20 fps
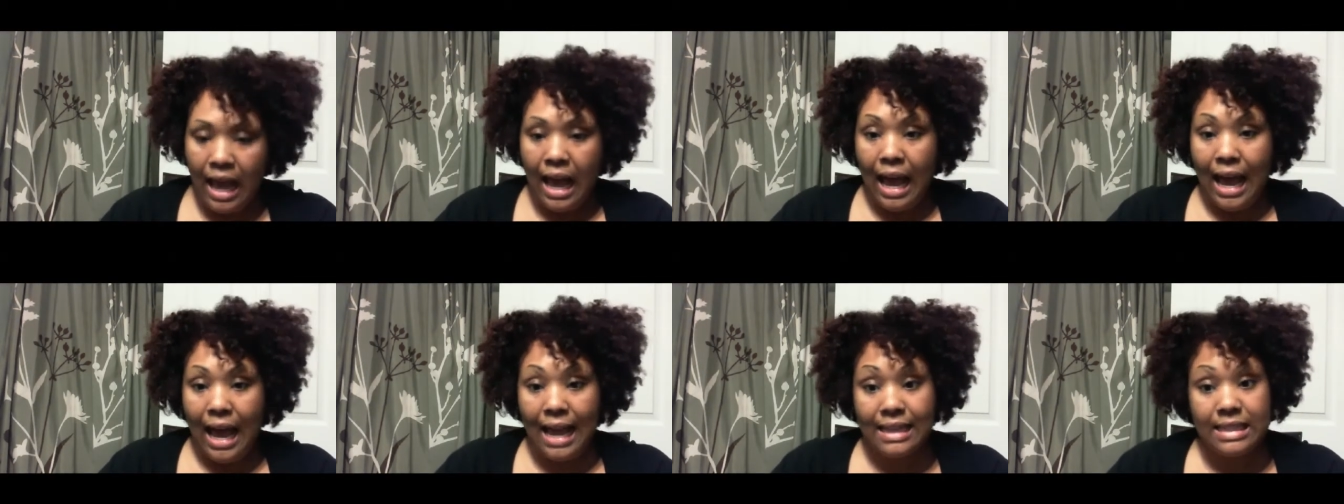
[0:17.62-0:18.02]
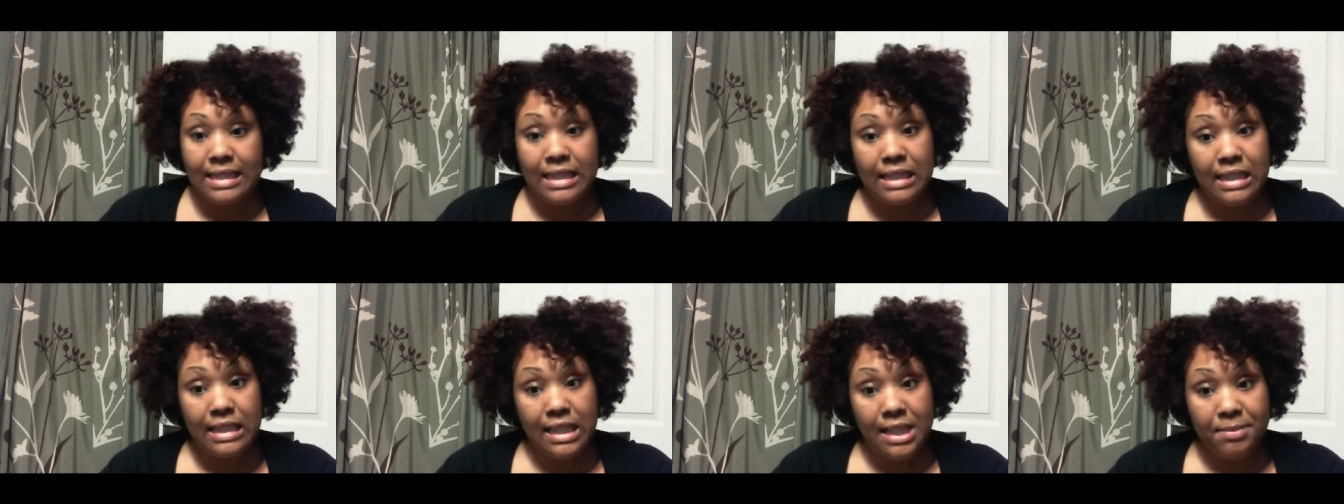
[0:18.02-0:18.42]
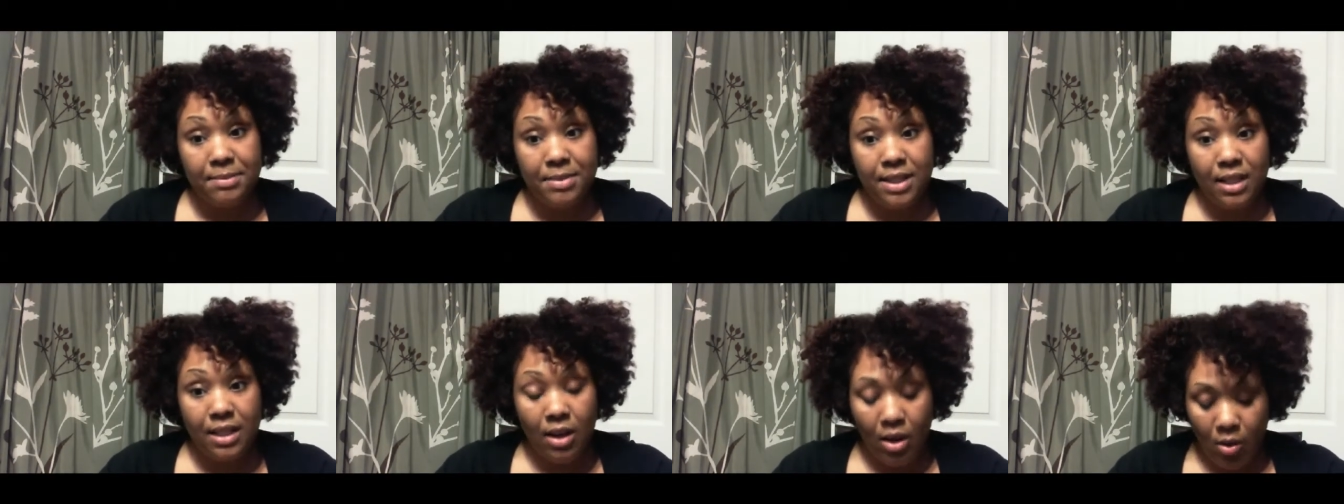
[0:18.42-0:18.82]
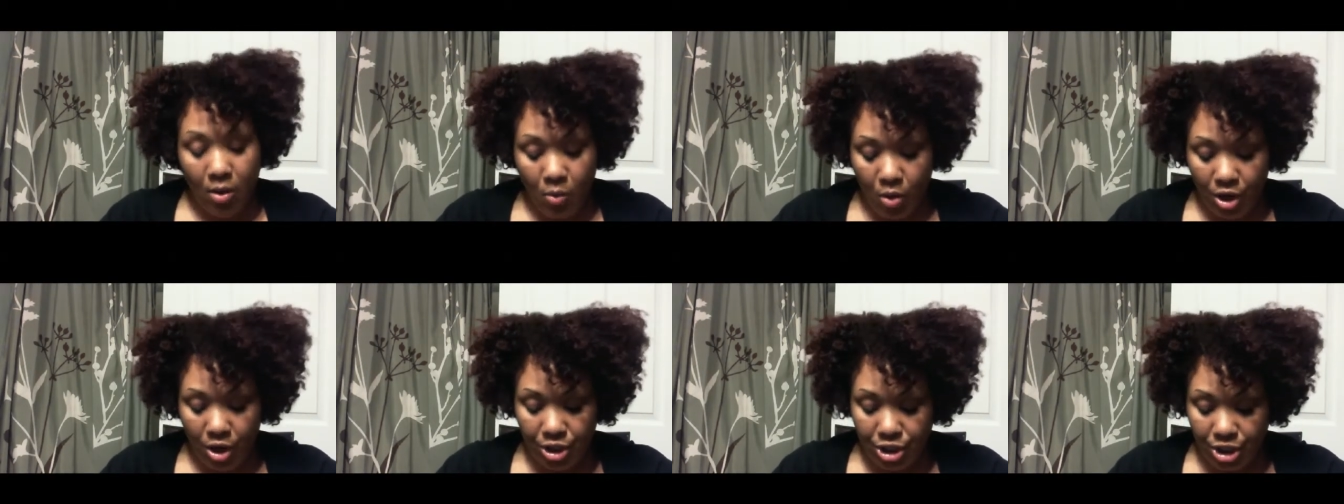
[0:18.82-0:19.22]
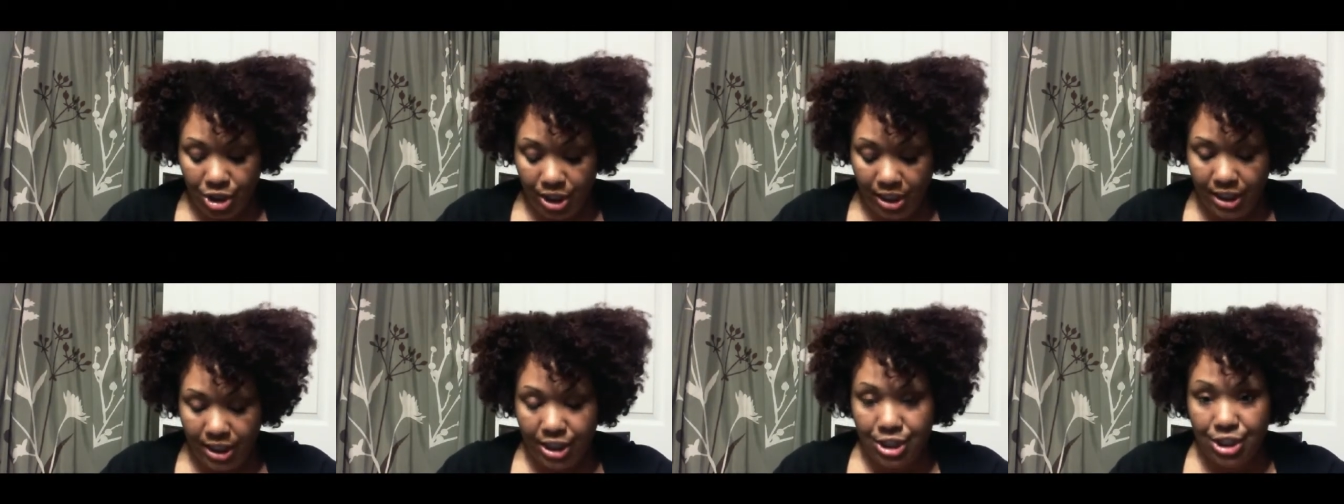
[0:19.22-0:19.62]
I skipped washing
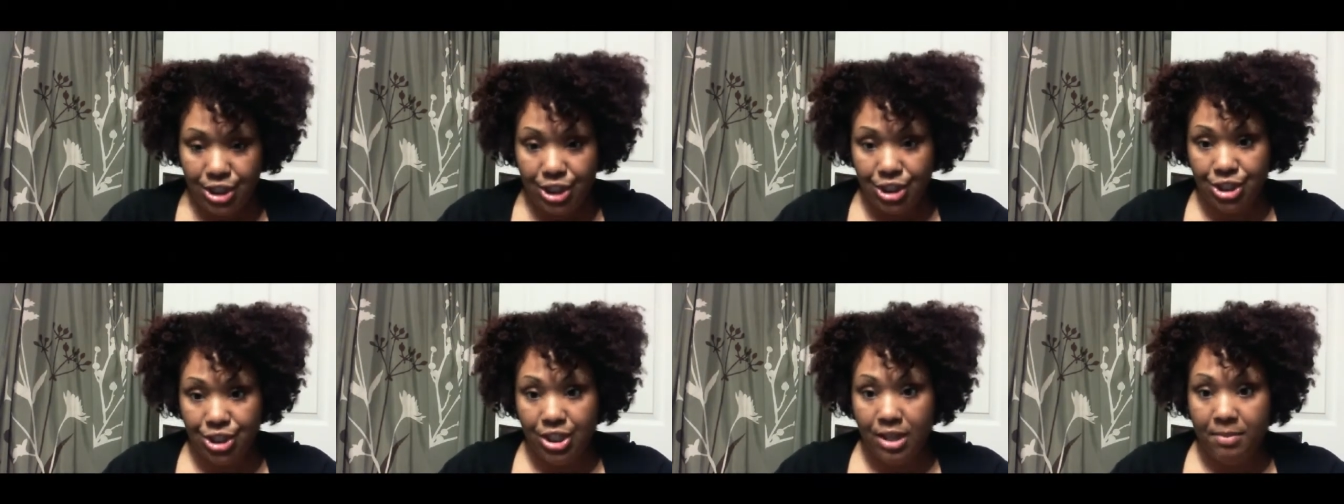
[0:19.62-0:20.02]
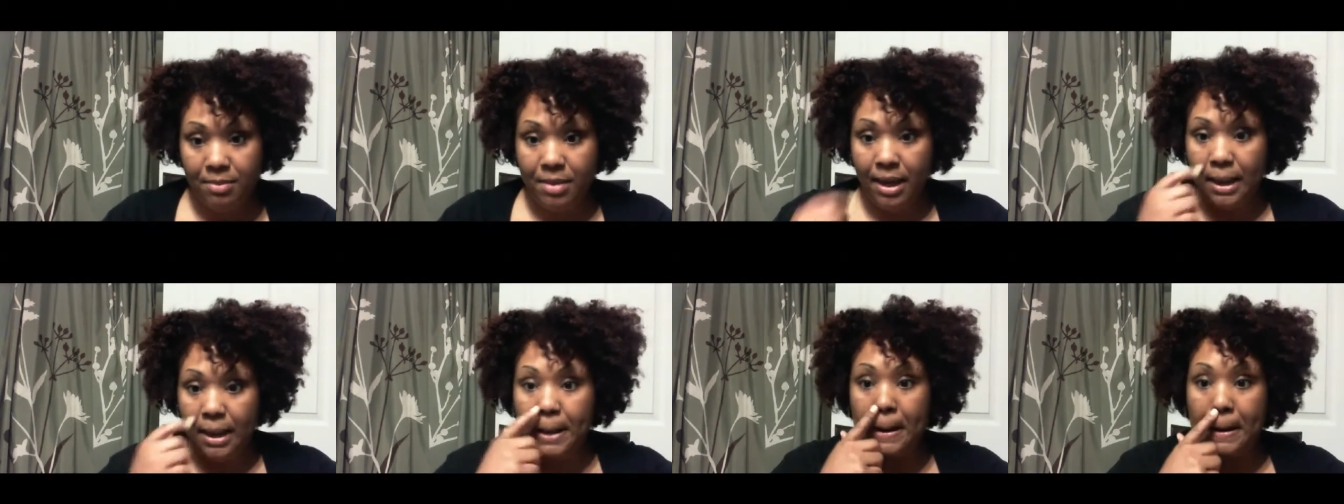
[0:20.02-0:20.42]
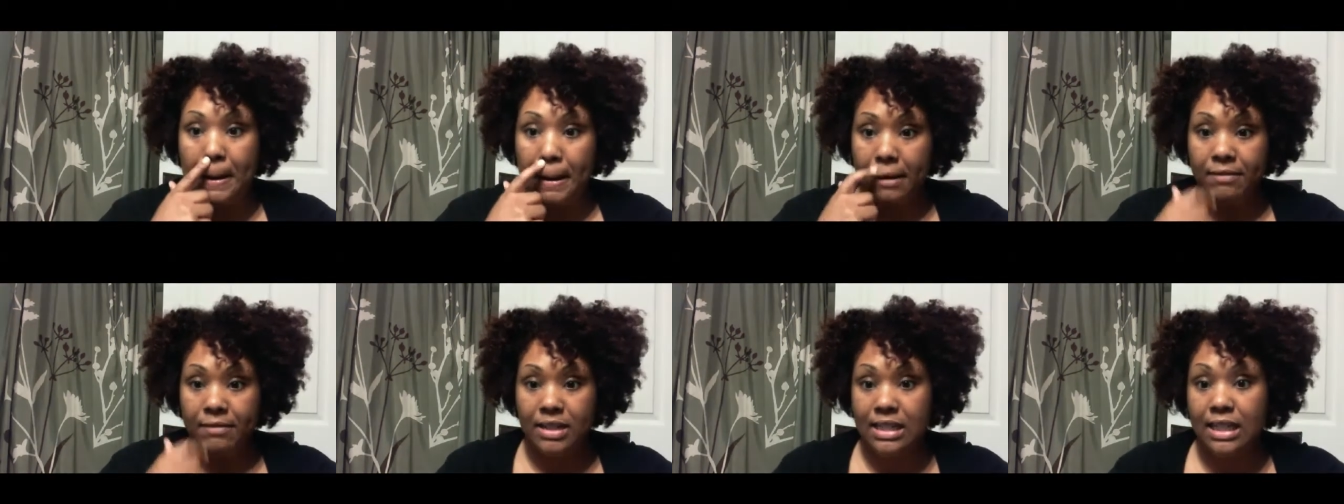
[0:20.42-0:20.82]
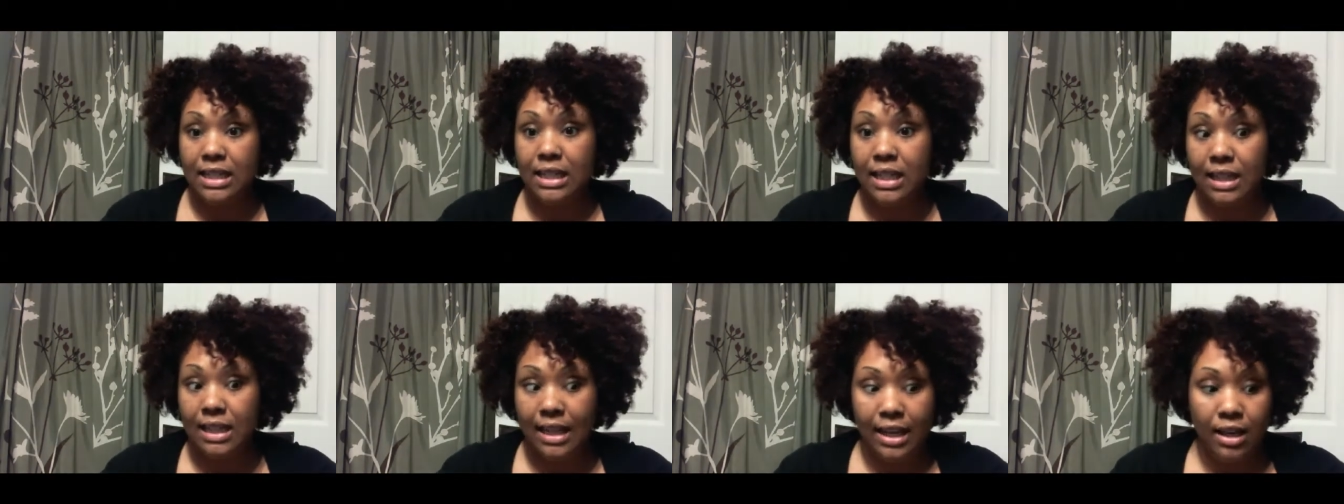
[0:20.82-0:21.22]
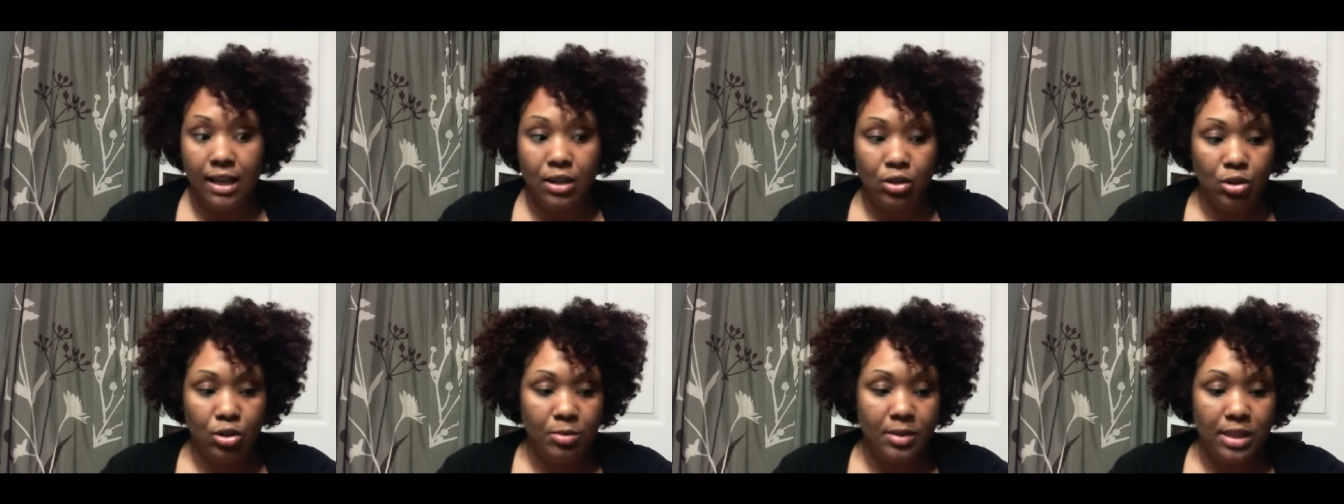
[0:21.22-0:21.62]
and conditioning my hair every Sunday like I
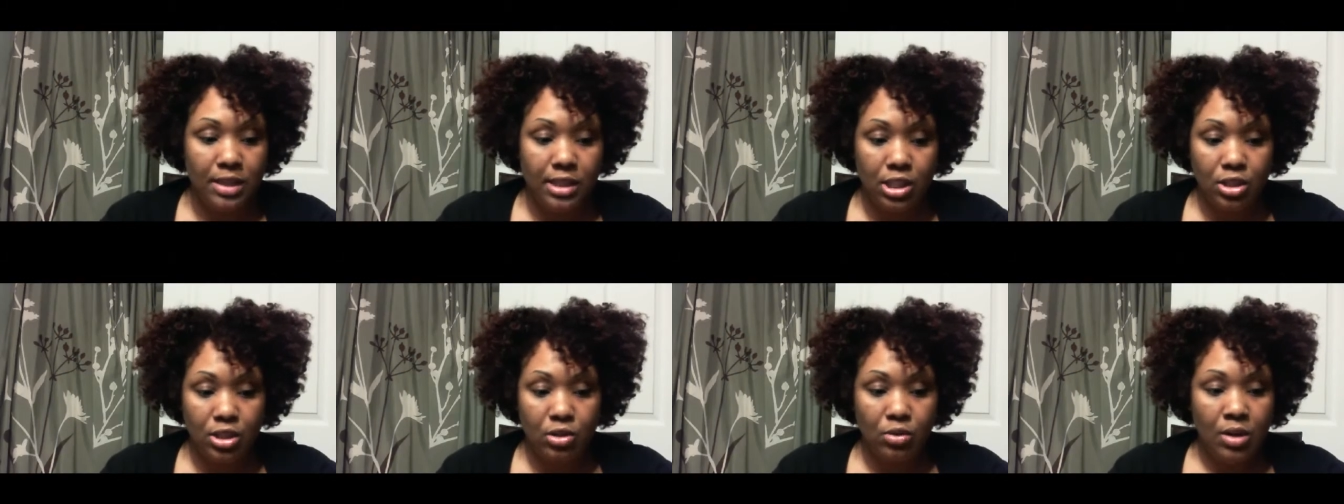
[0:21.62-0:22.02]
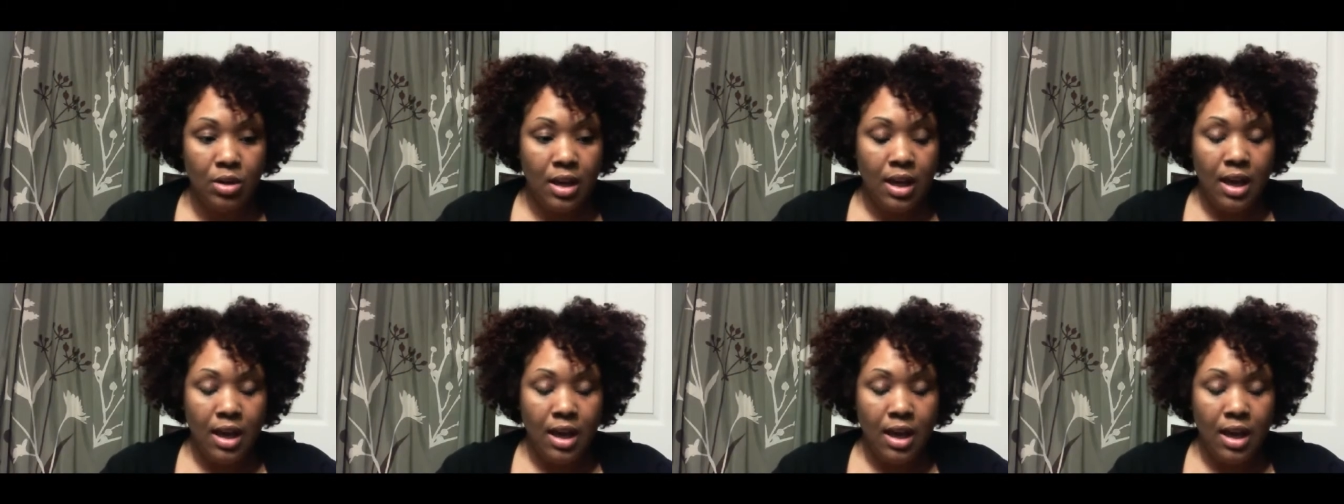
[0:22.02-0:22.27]
normally do